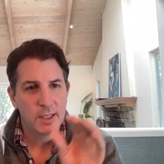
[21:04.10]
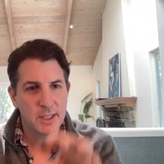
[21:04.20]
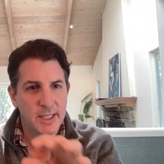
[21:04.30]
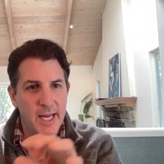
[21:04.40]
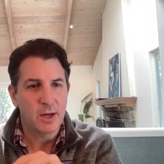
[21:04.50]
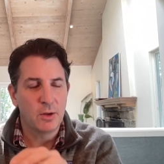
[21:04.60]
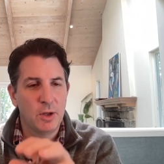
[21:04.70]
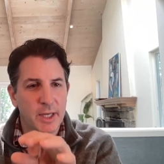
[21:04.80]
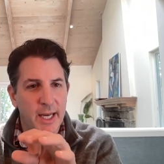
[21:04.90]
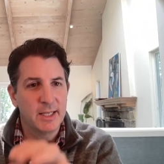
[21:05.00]
to take a
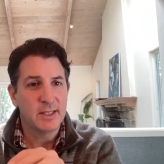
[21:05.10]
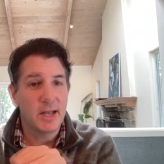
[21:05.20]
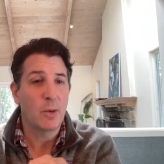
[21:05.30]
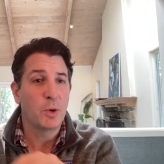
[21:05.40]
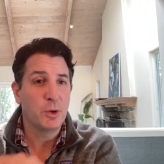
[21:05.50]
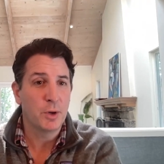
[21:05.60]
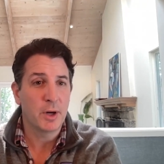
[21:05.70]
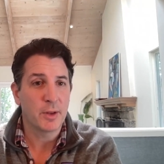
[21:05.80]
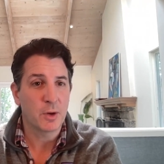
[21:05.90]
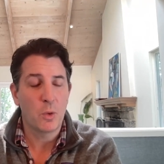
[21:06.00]
look at is how are we doing
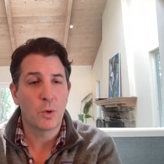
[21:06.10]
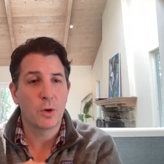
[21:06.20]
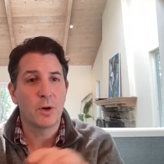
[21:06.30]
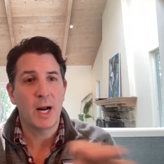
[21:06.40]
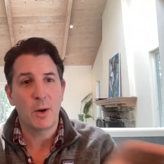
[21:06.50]
on the quarter?